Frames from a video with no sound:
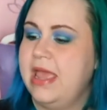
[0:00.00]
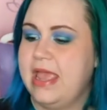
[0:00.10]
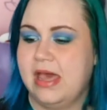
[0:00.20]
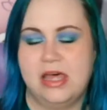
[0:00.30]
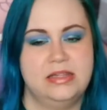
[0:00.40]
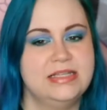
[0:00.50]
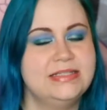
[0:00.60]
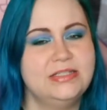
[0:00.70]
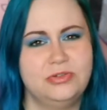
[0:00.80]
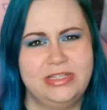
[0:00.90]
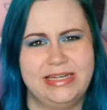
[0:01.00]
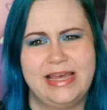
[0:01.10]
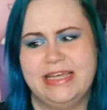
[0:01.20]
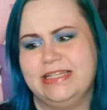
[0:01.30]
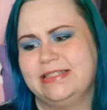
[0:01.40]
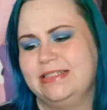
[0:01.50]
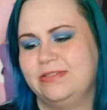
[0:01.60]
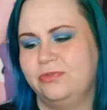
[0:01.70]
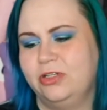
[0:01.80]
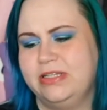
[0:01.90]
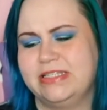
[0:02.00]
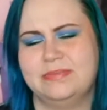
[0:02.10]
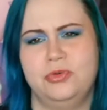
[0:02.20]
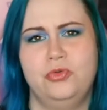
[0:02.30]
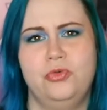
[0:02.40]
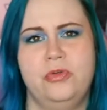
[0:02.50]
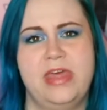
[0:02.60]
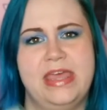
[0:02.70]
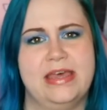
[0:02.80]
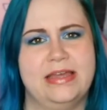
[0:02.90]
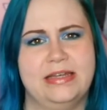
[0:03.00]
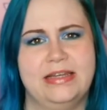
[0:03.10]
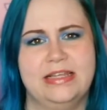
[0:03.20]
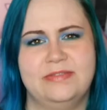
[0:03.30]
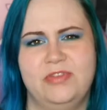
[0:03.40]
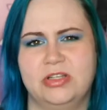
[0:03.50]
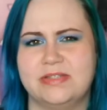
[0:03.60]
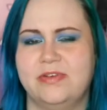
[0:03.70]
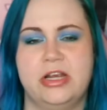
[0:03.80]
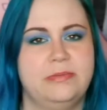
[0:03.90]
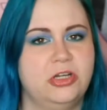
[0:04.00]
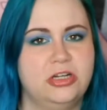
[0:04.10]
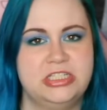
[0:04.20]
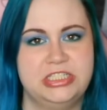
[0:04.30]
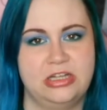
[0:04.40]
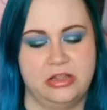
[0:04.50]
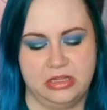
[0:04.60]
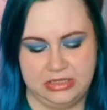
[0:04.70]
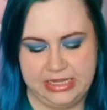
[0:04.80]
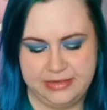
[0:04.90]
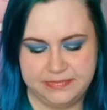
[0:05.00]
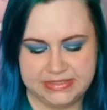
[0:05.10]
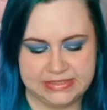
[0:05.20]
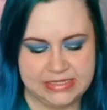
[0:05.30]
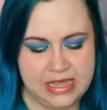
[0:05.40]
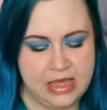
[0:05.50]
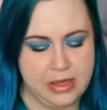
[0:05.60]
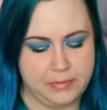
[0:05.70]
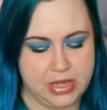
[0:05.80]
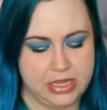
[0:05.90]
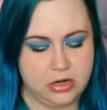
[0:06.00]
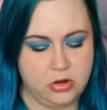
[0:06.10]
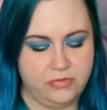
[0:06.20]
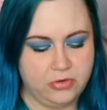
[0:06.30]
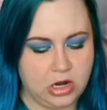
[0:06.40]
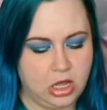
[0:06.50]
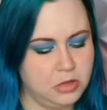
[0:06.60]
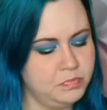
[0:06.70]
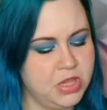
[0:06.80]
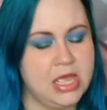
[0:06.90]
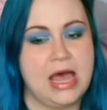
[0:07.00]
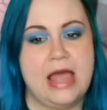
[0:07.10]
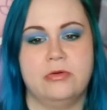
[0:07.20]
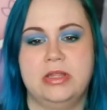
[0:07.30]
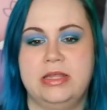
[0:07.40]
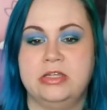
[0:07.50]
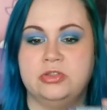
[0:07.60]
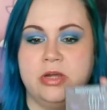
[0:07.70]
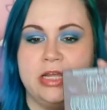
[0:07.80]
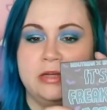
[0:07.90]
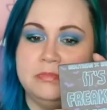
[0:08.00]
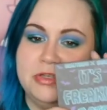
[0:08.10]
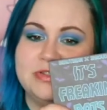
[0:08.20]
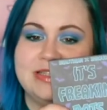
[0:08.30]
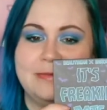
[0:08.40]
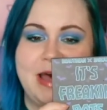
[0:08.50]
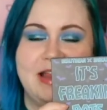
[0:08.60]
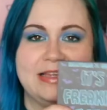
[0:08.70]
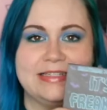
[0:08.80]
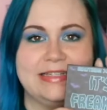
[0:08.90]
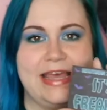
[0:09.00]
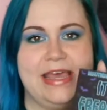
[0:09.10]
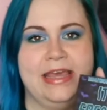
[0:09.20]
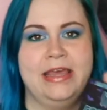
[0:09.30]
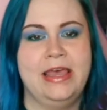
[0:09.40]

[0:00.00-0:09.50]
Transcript: And this is really nice. It's really smooth and it feels very nourishing on the lips. But overall, I really enjoyed using the palette today.